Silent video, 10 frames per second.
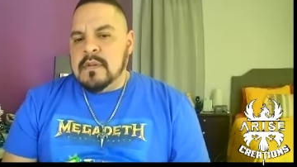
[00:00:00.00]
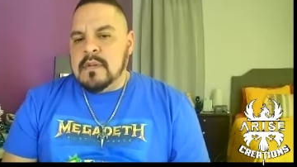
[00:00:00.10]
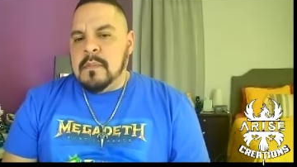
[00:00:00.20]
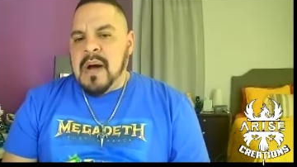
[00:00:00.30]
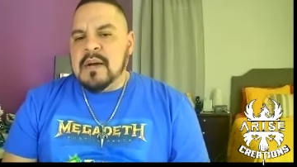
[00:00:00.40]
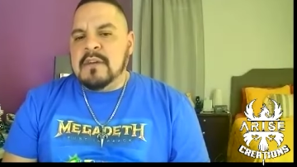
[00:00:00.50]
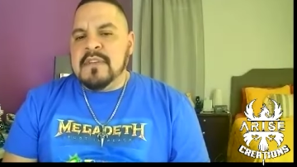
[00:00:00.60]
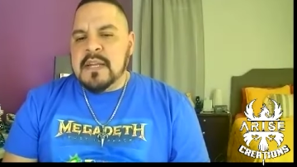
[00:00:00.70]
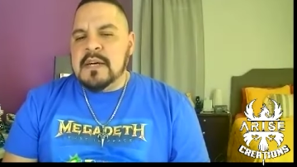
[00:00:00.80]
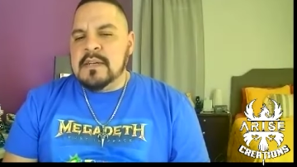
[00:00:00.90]
the, the
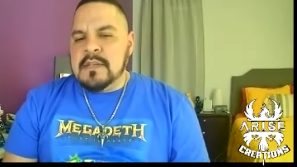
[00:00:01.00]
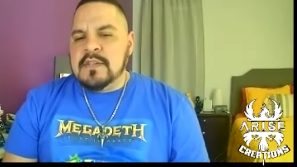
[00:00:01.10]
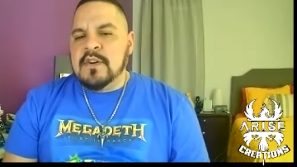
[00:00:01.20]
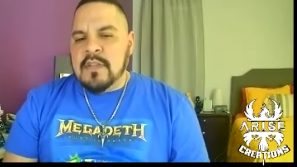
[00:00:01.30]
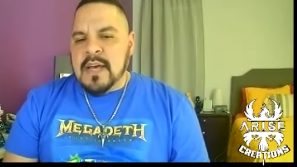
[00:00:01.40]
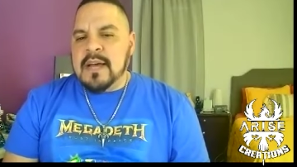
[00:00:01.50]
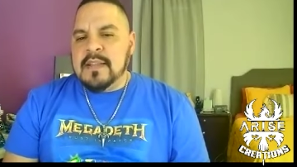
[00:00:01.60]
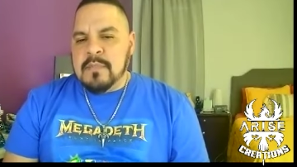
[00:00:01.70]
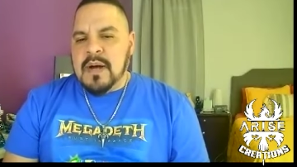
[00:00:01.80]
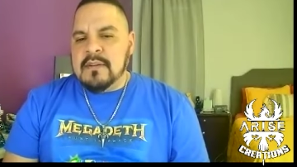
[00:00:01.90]
and all that,
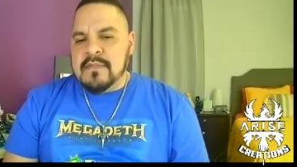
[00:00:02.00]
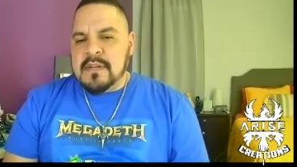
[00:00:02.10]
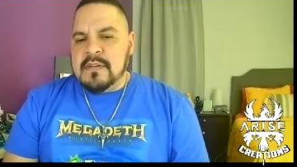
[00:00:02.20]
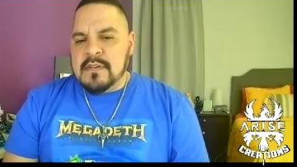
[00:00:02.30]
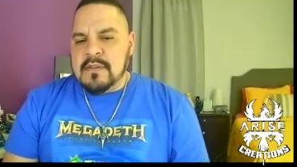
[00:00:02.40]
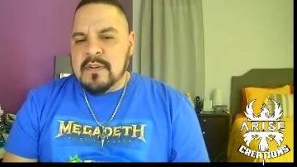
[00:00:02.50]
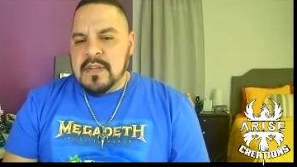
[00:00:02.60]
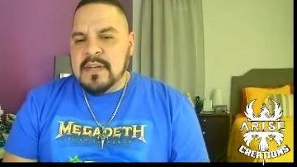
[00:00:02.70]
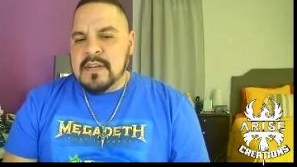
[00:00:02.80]
the Bhagavad and all that.